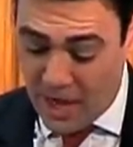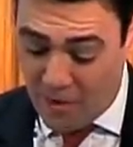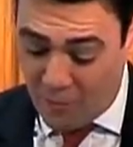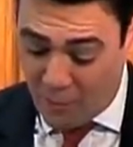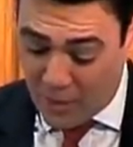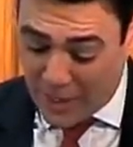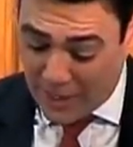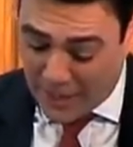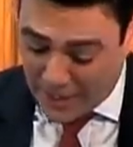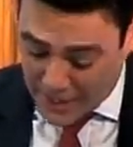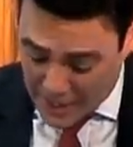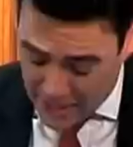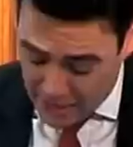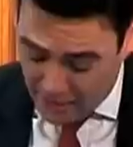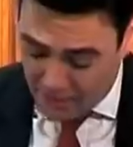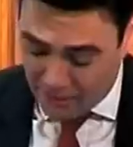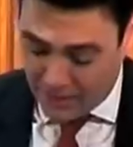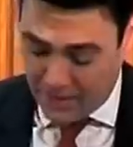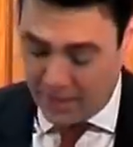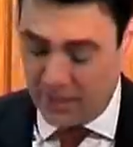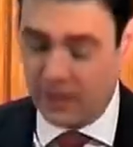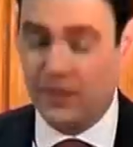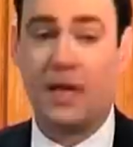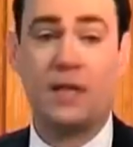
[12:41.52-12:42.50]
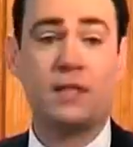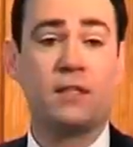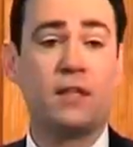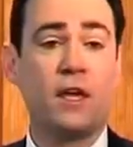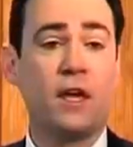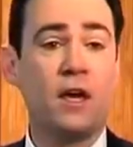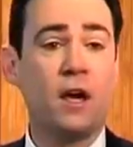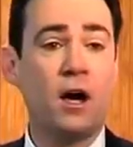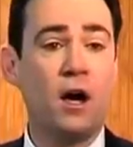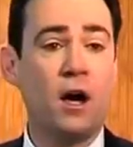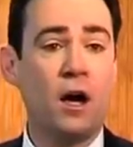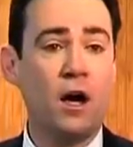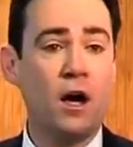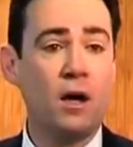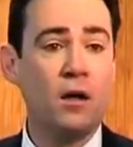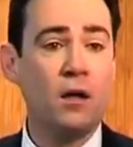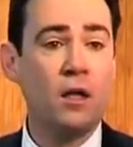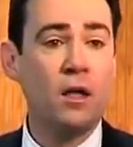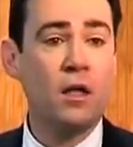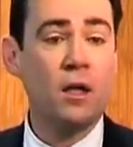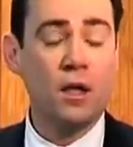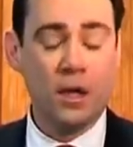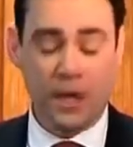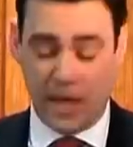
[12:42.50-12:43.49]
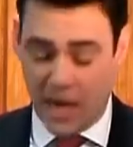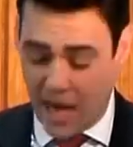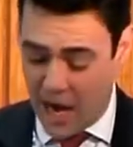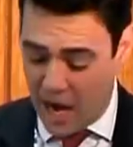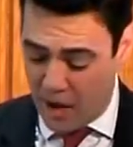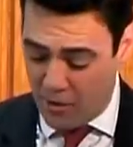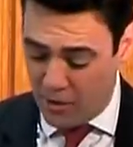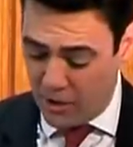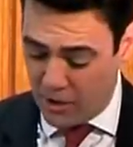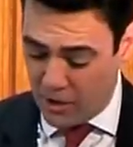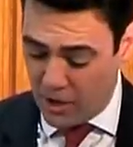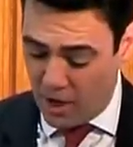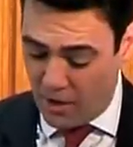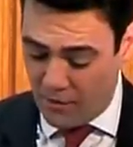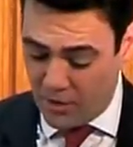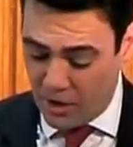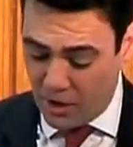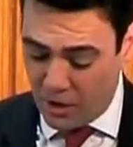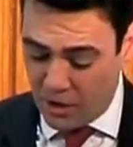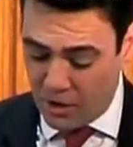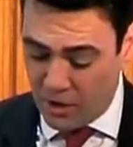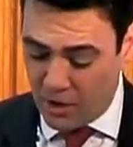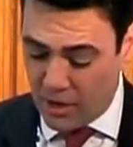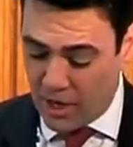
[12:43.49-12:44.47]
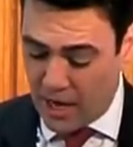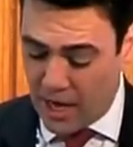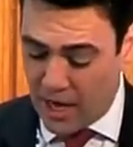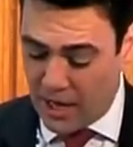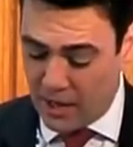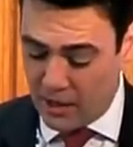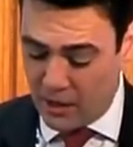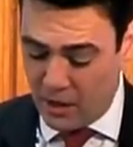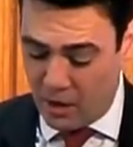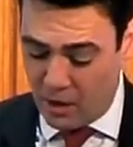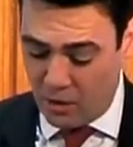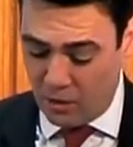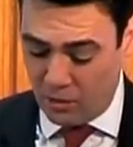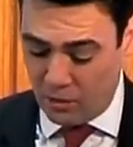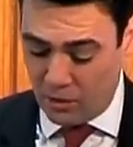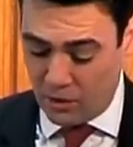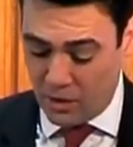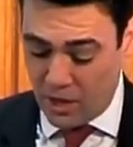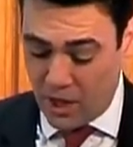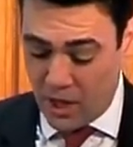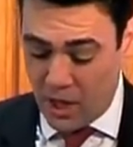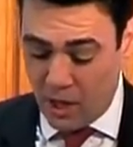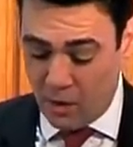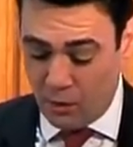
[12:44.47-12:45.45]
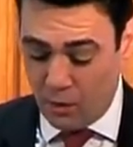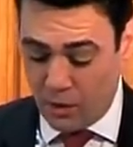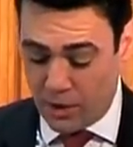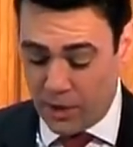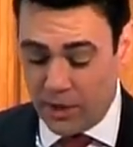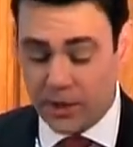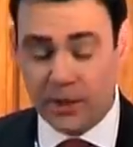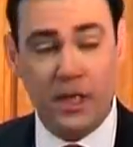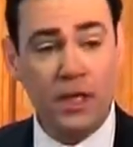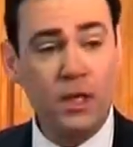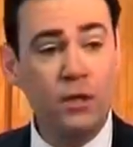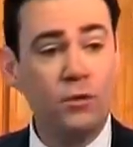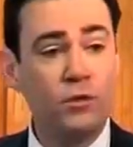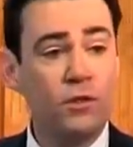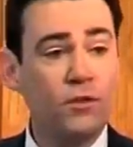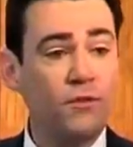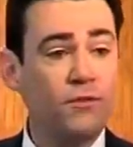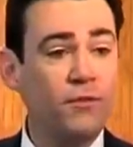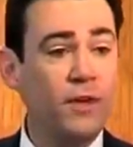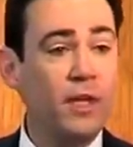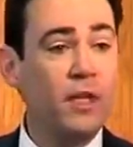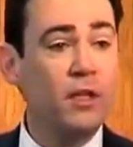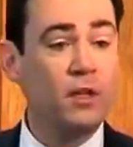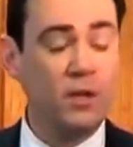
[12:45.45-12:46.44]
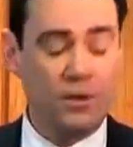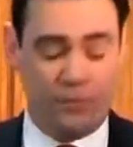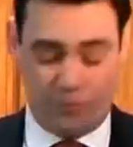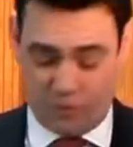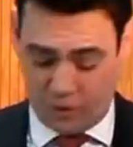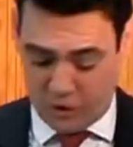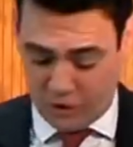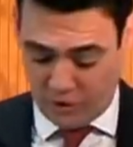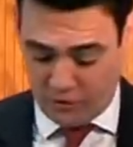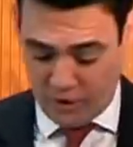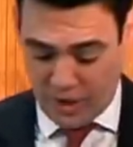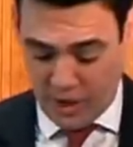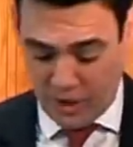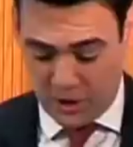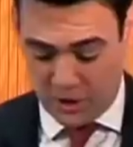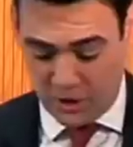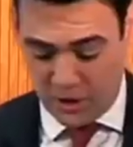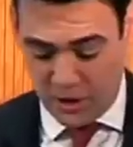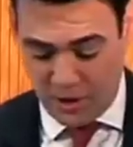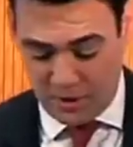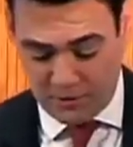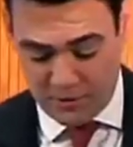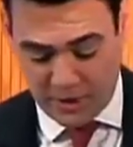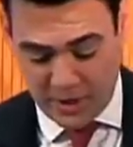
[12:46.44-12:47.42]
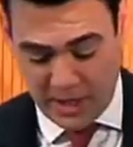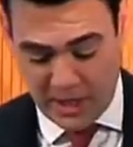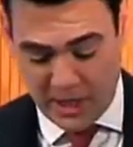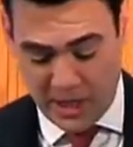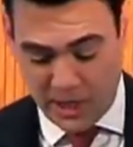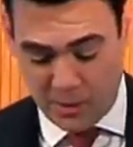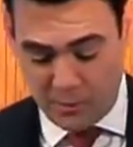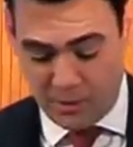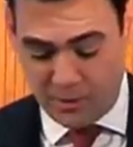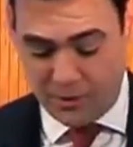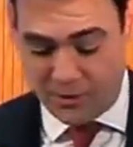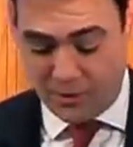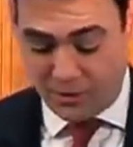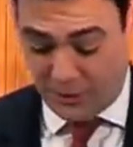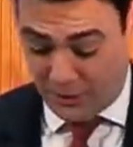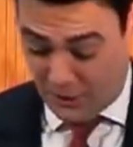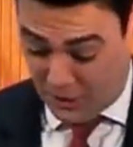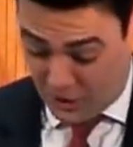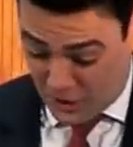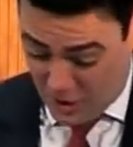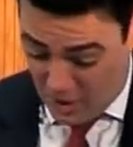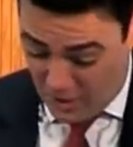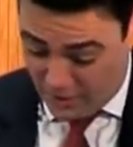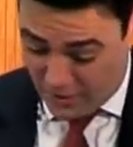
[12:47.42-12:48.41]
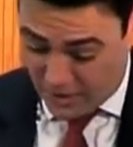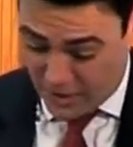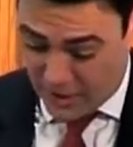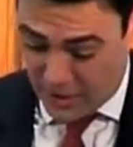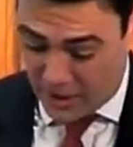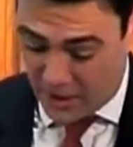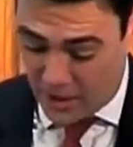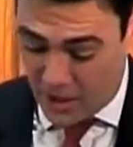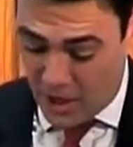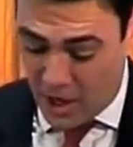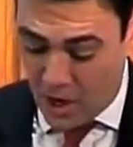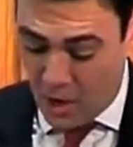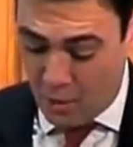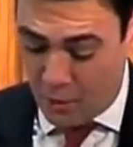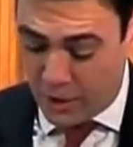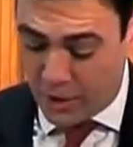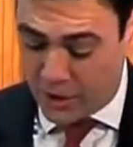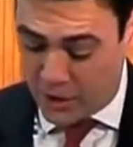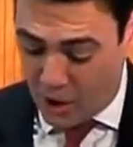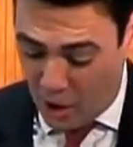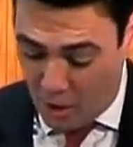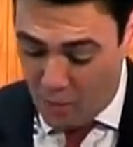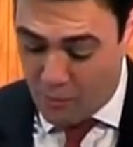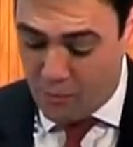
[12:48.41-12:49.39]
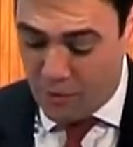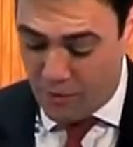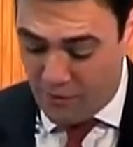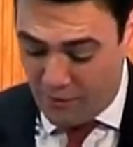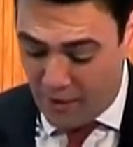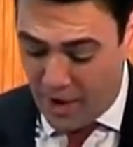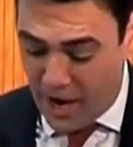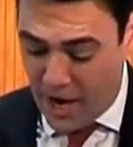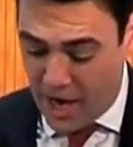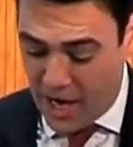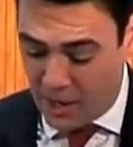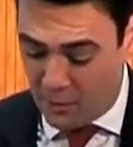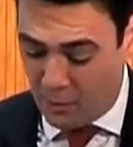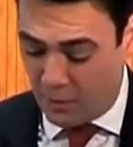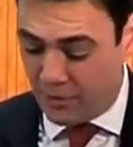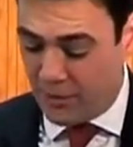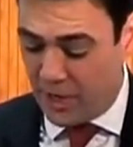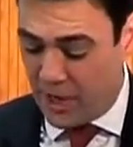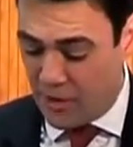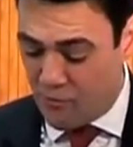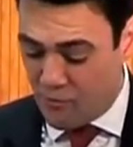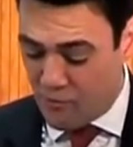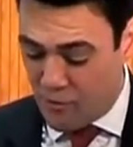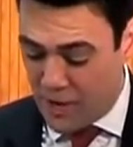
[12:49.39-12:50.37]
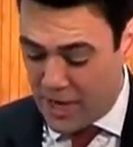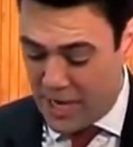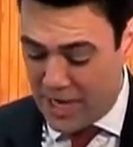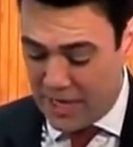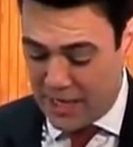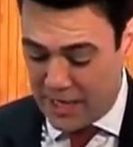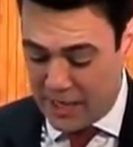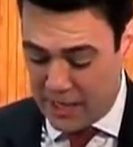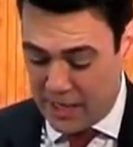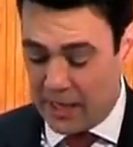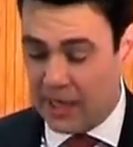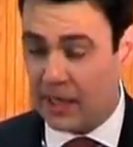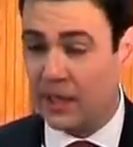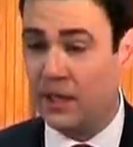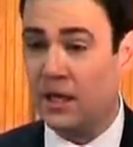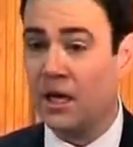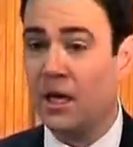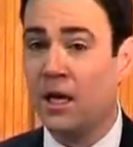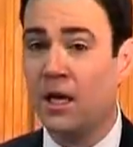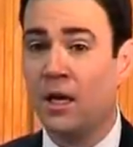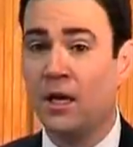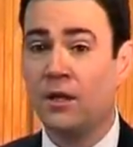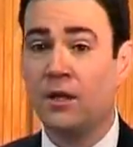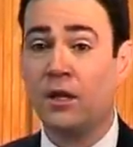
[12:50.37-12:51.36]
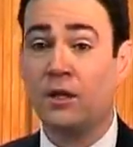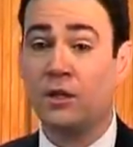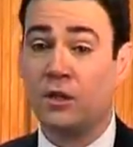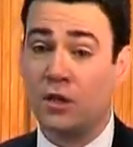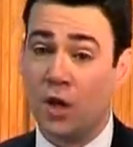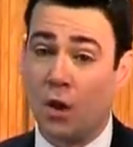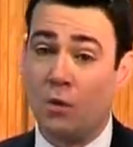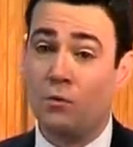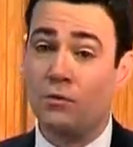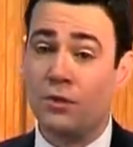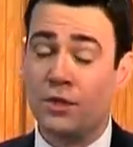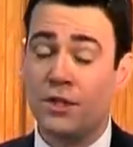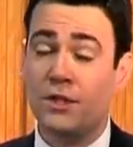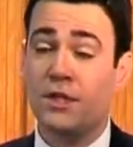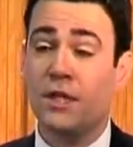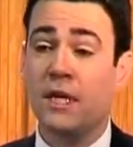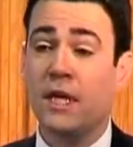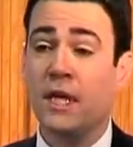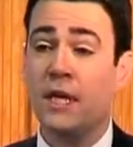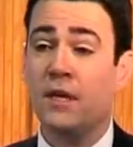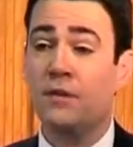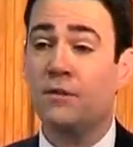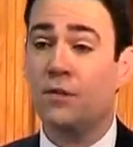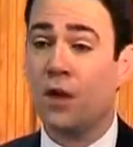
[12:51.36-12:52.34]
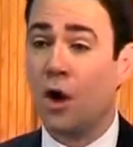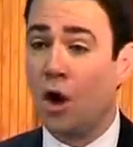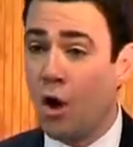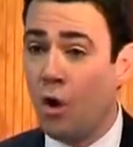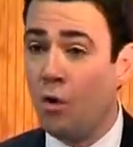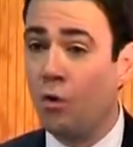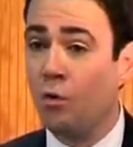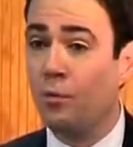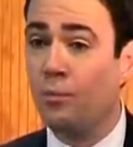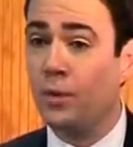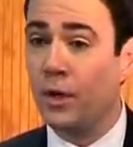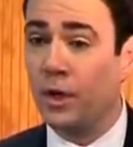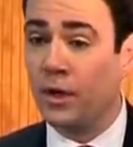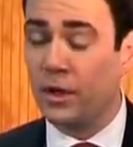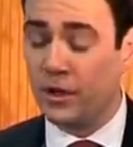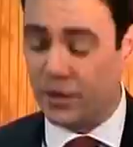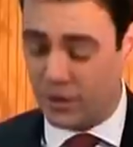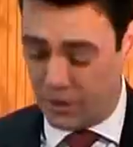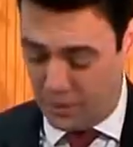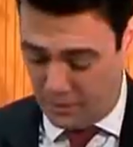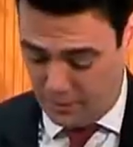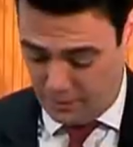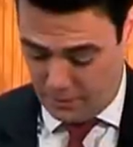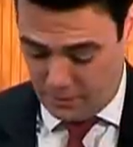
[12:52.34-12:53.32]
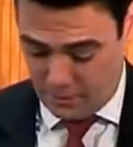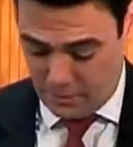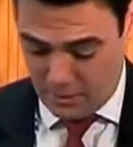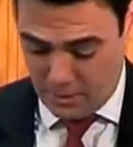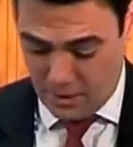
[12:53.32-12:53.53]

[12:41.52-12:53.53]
If we leave things as they are, carers of young and old will continue to feel the frustration of dealing with services which don't provide what they really need, that don't see the whole person.